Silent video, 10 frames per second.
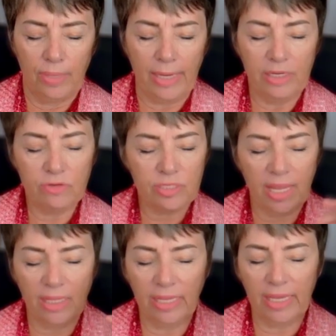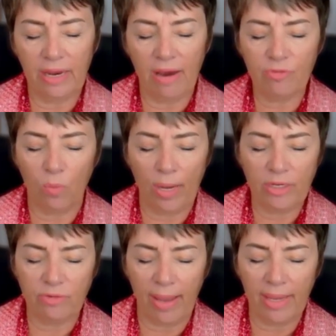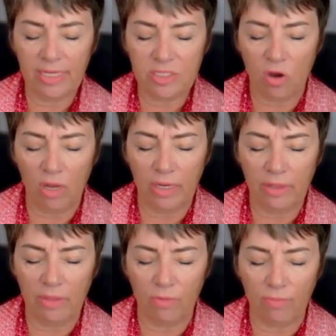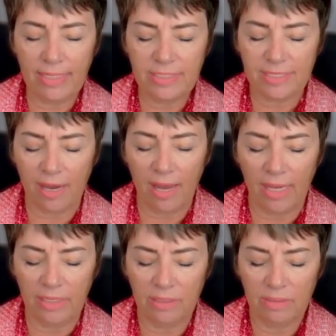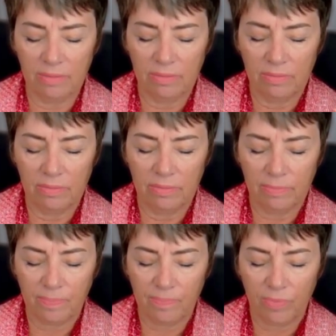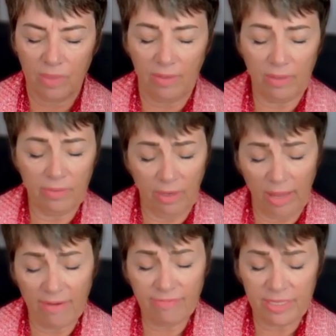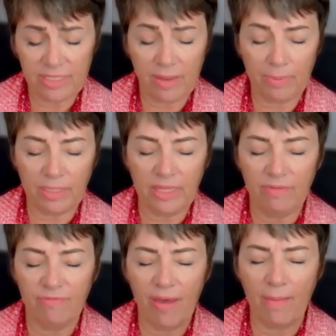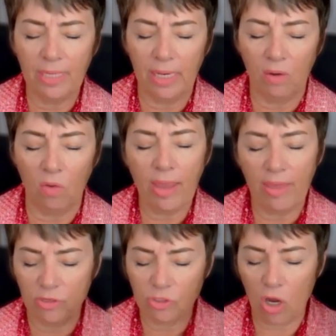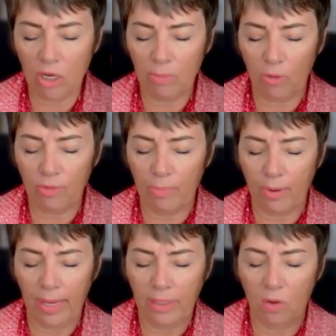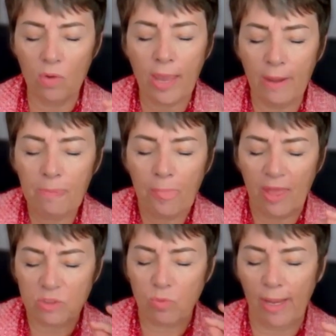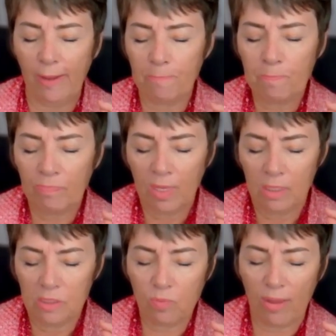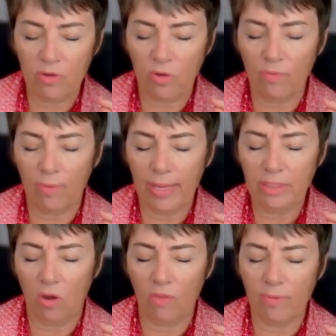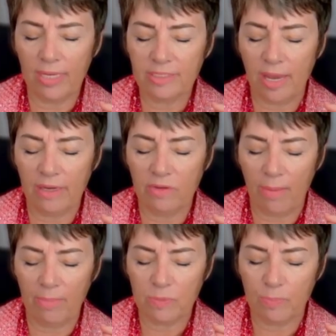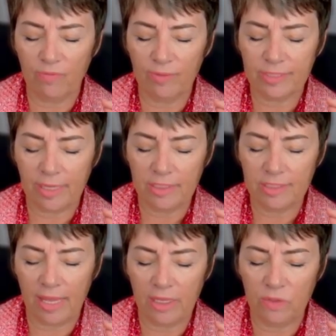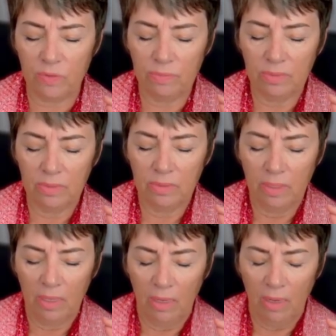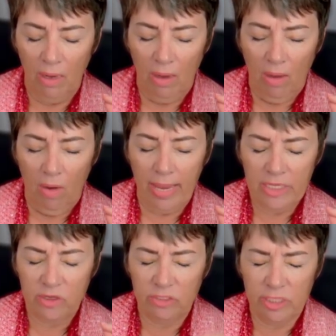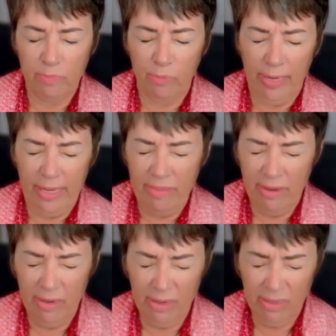And interestingly enough, the white dragon is on the right side. The left is typically the feminine. Okay, they're talking about the brain. Okay, that's why they're on the right side. That makes perfect sense. Thank you. Okay, so just breathe.